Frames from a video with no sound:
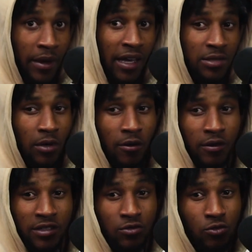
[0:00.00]
playing
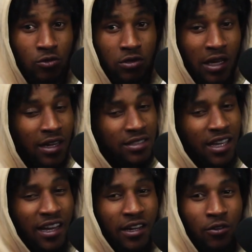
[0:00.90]
basketball for that school. Cause
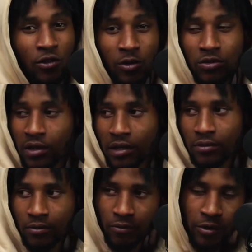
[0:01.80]
like I said, I didn't know they
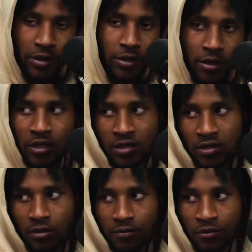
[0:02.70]
was like really
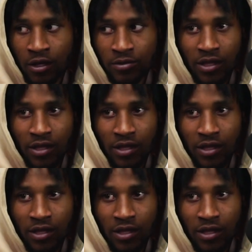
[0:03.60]
good and stuff.